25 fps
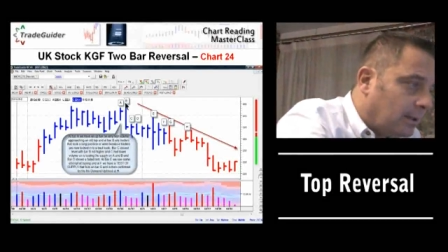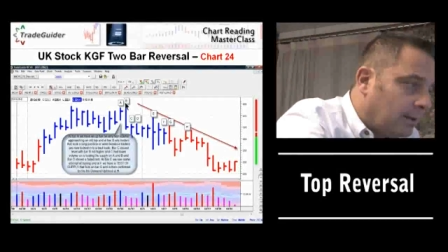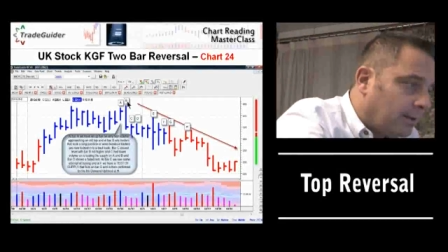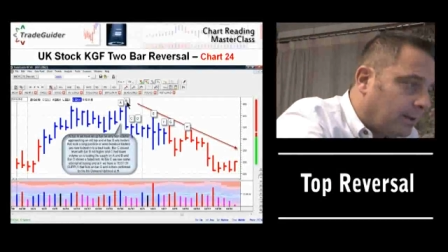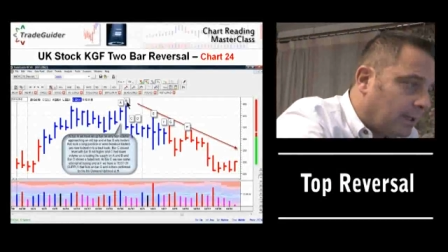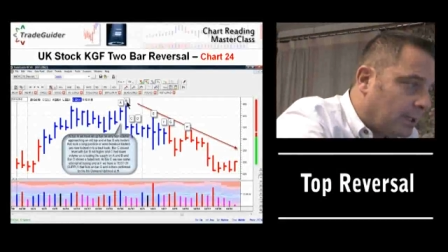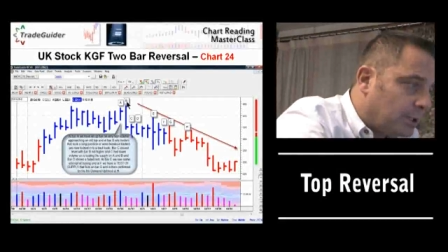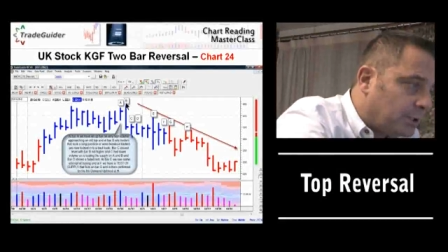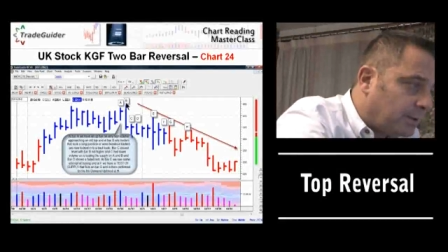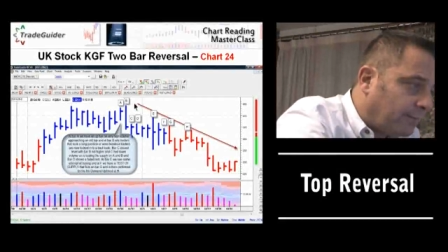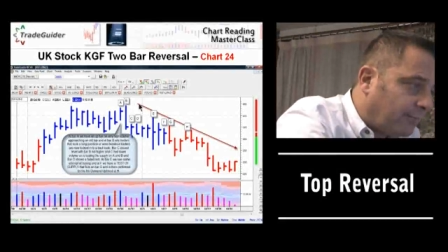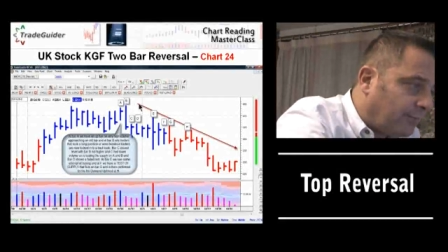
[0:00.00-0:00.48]

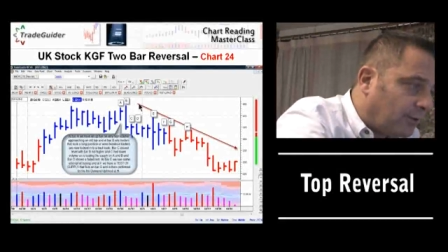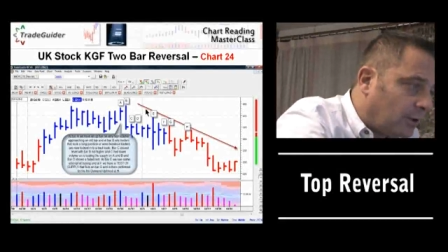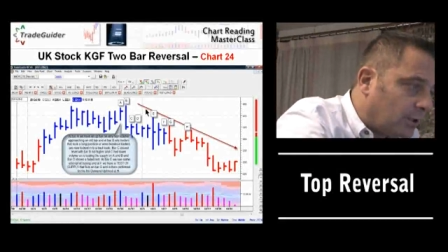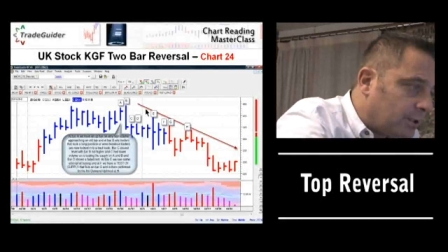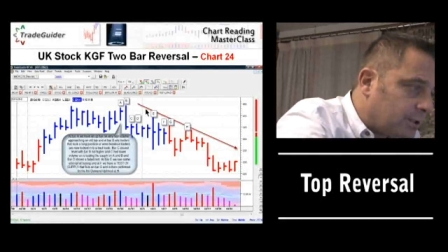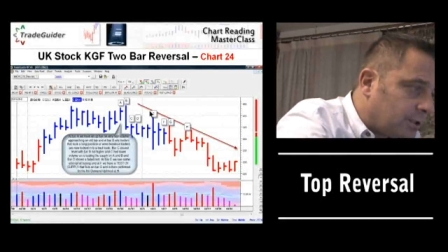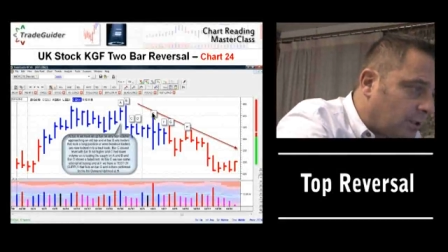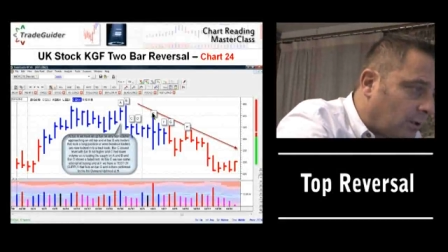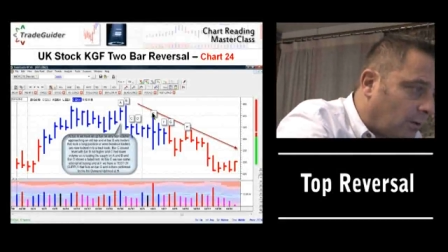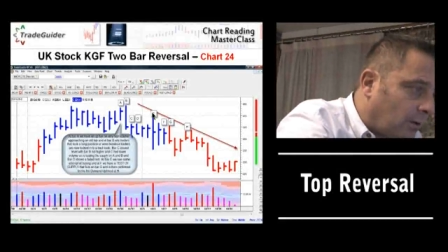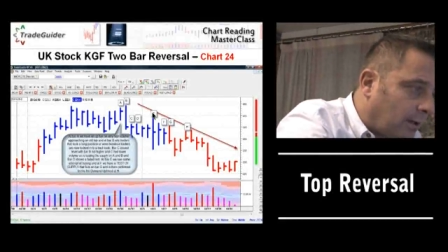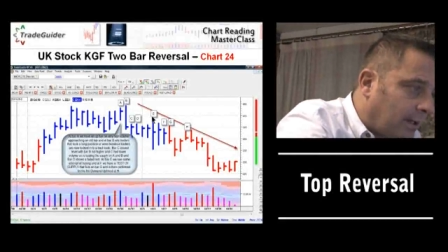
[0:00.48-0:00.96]
There's your
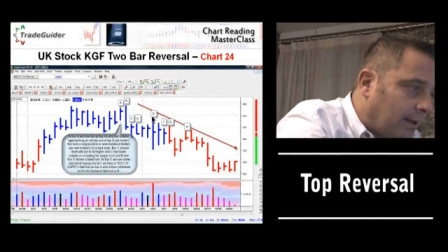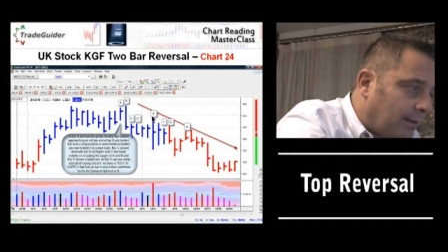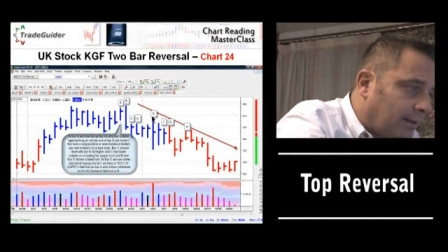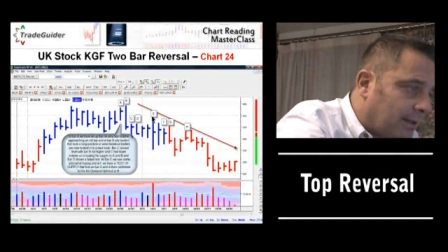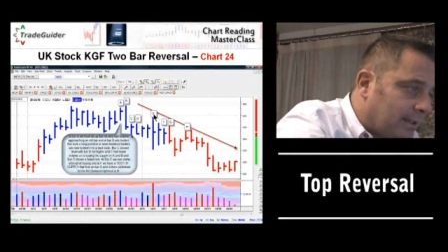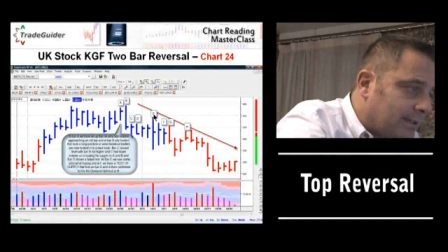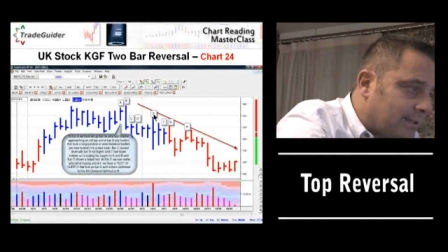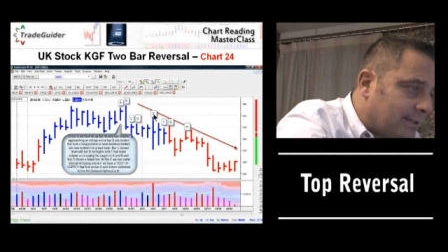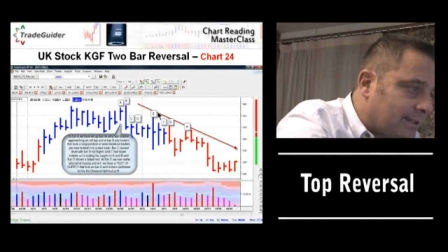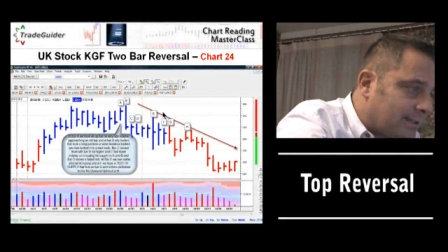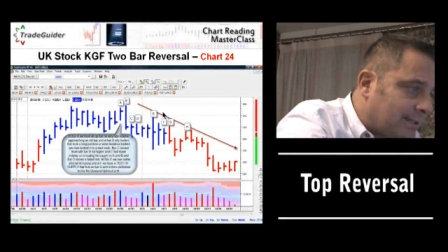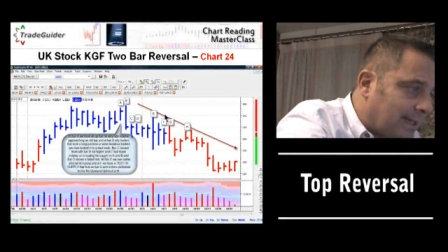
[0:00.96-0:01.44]
first high,
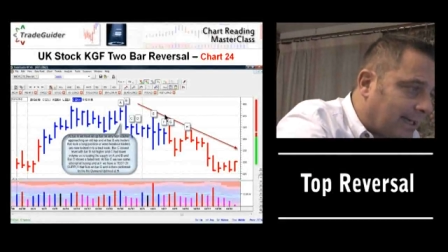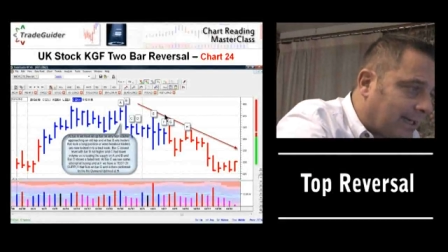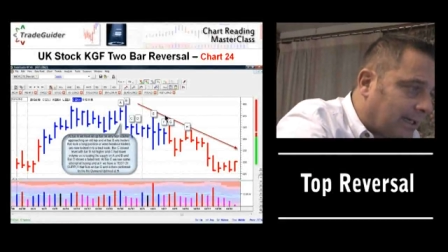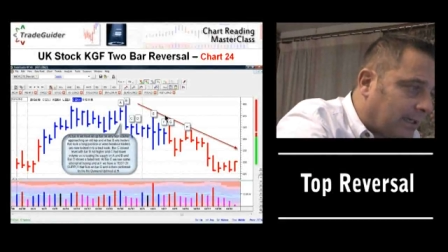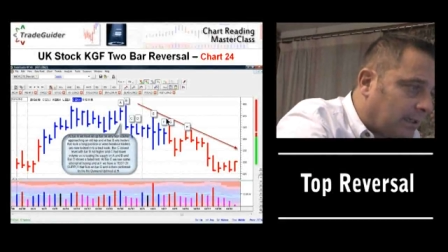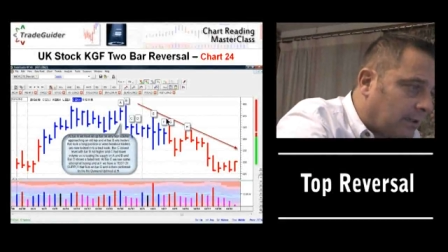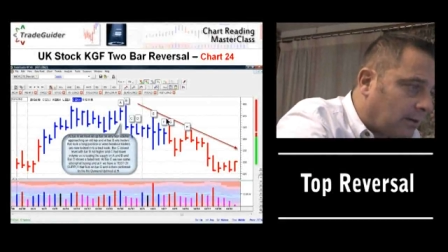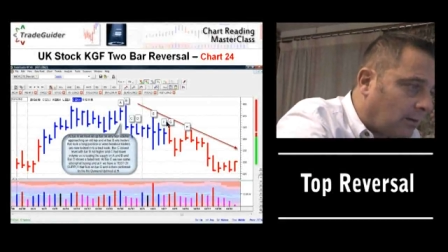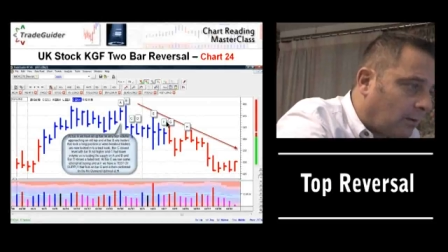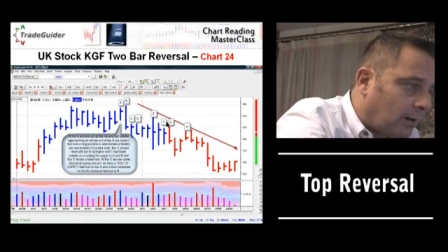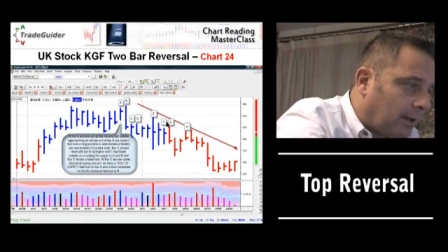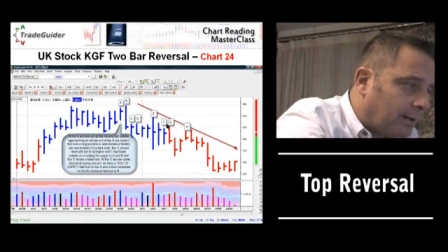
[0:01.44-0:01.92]
there's the
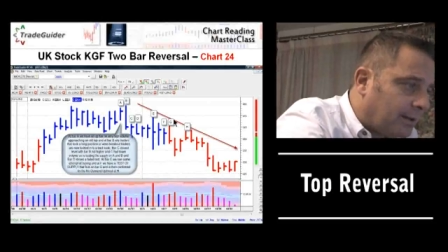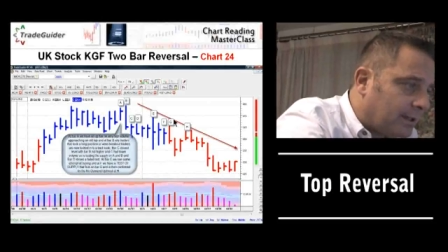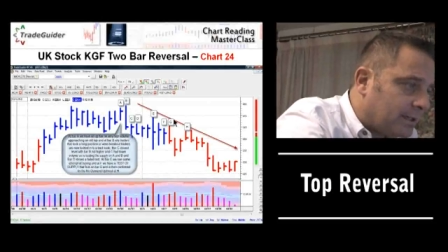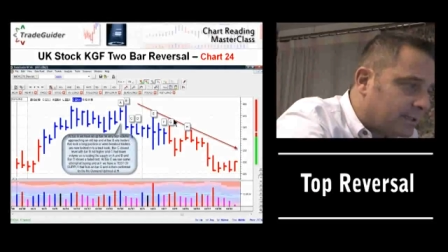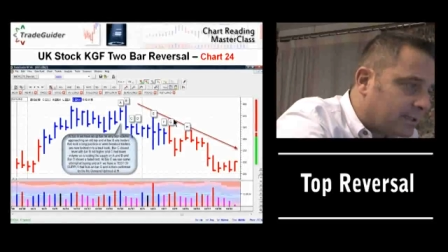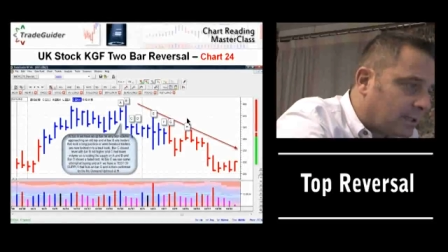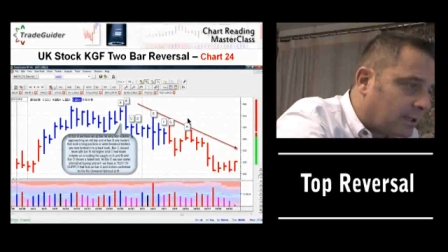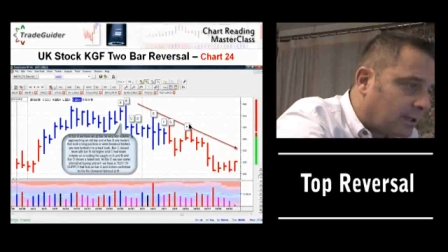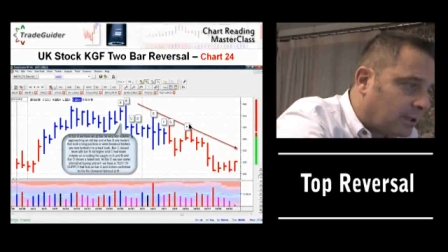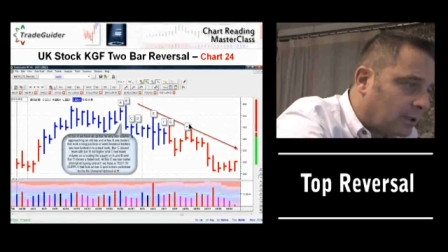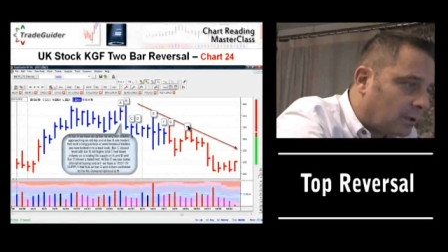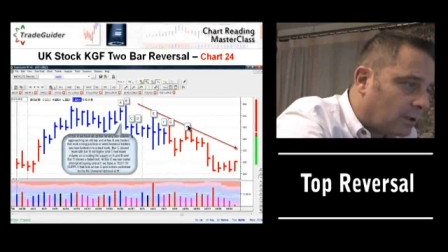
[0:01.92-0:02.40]
second high,
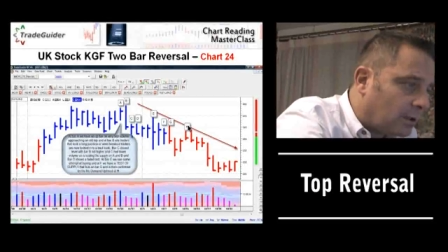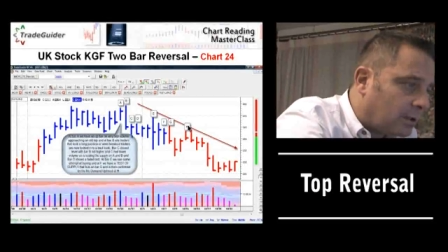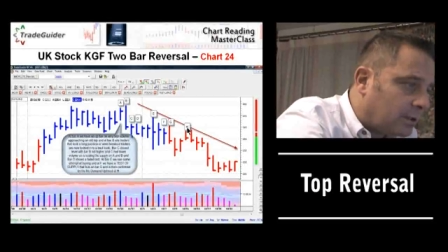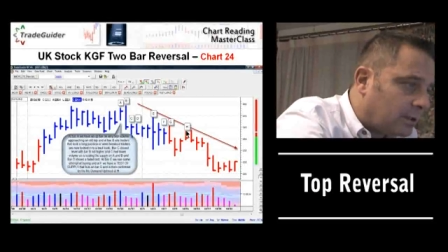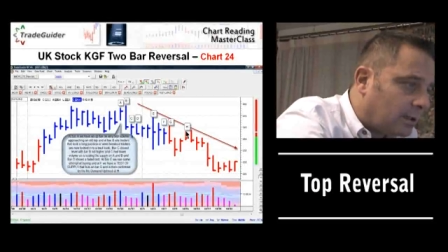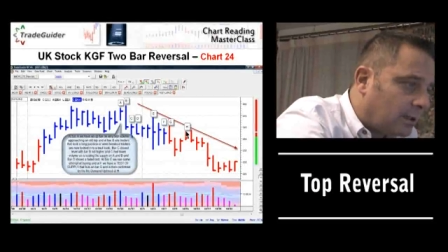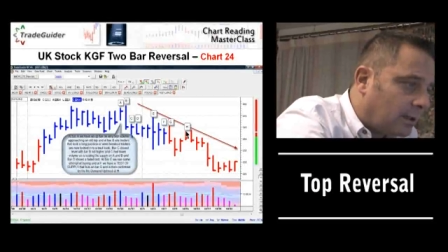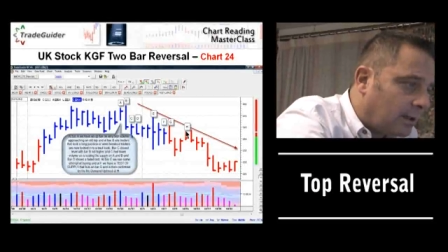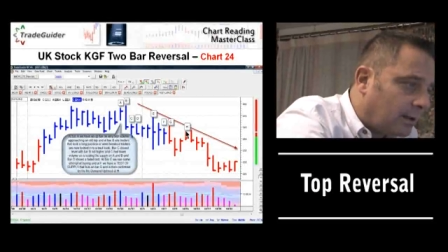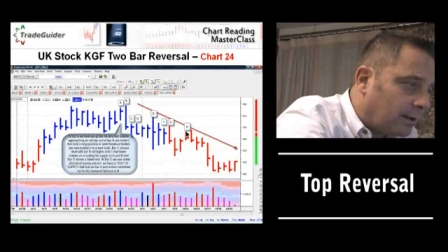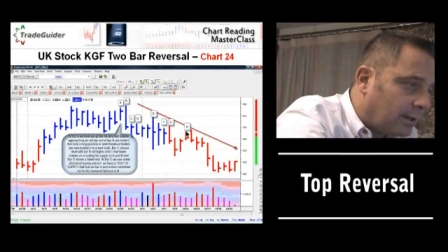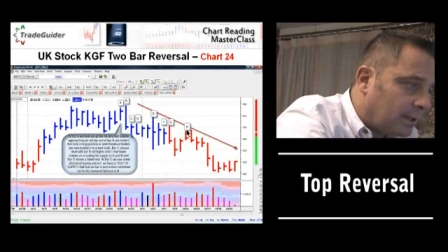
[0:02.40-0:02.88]
there's the third,
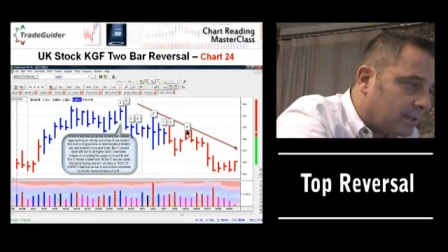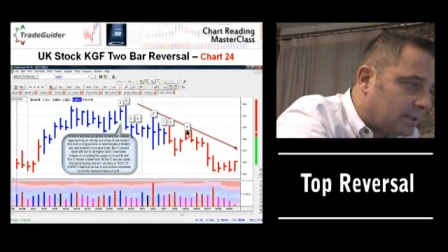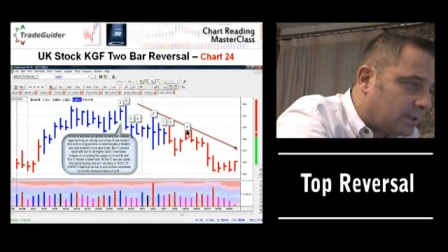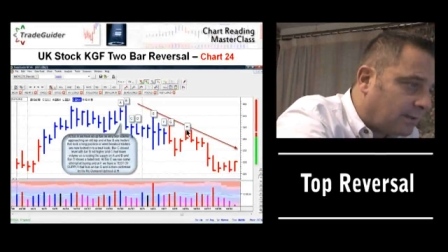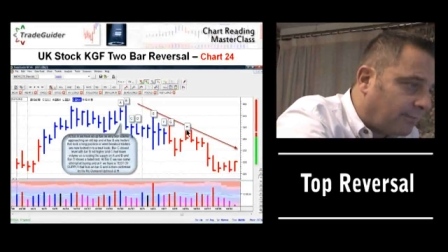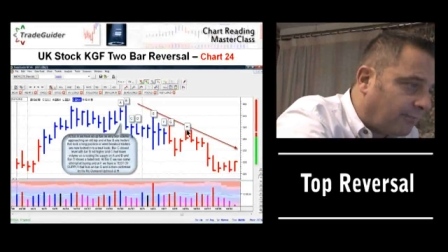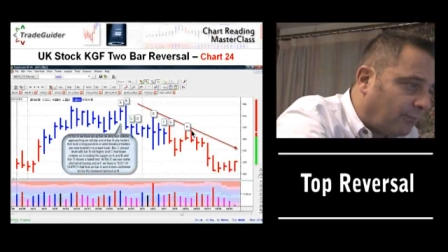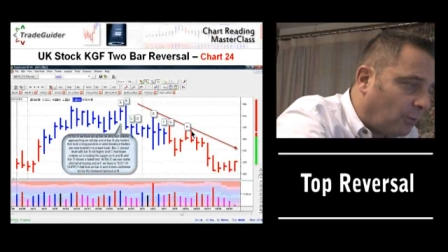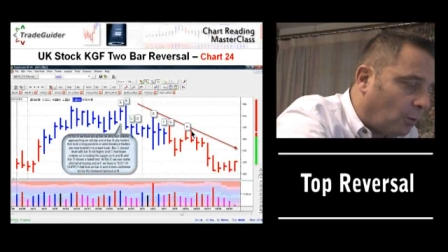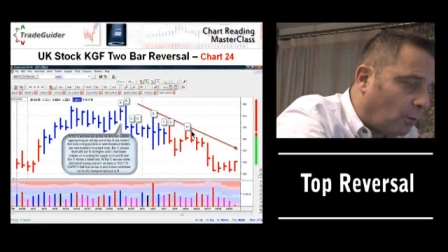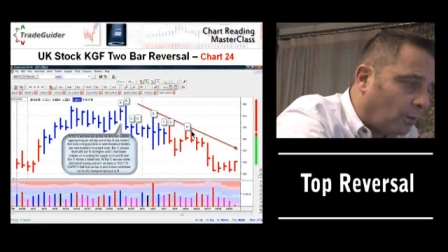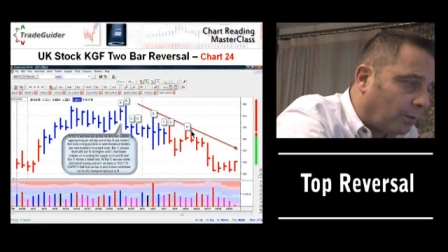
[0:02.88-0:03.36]
there's the
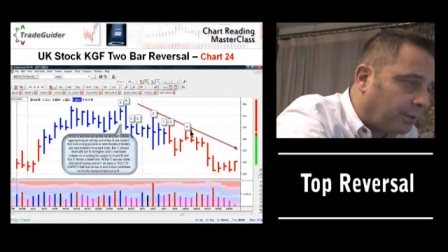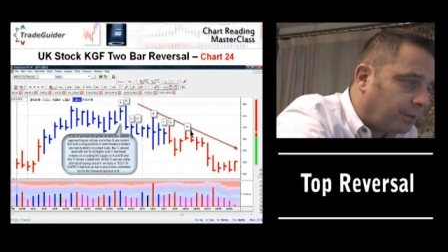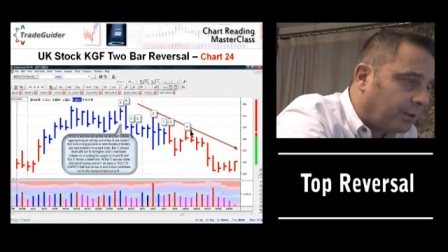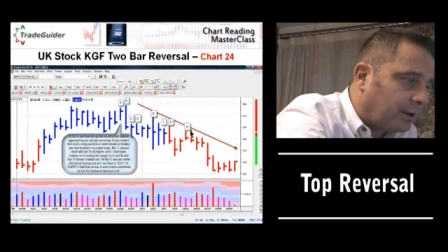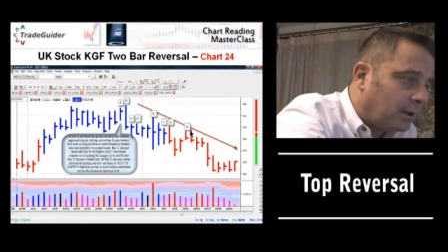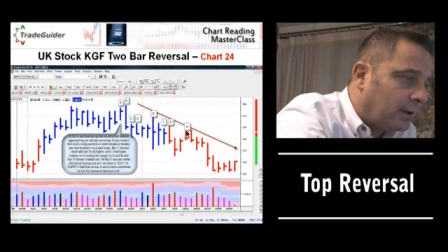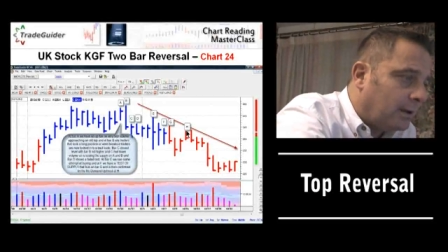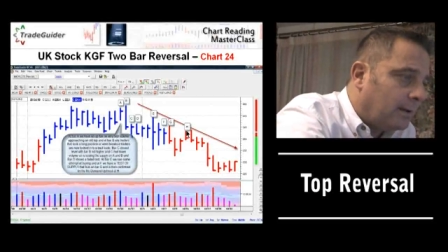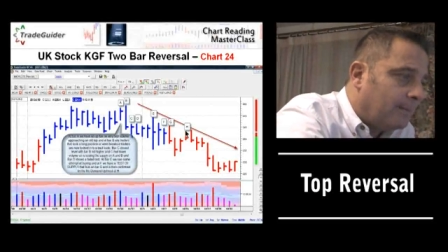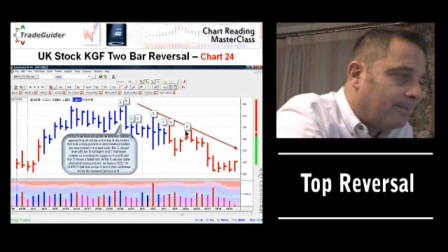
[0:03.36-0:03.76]
fourth.